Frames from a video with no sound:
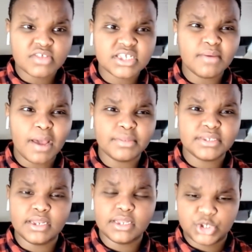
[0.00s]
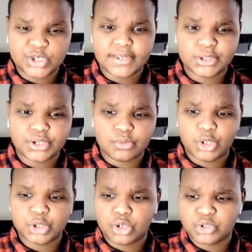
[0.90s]
the city of Edmonton just entered a
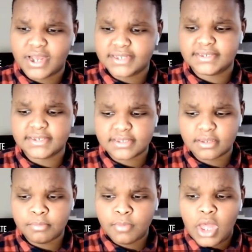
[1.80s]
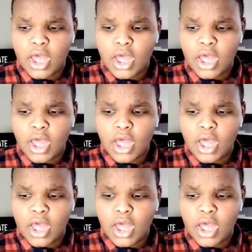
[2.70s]
regional transit system.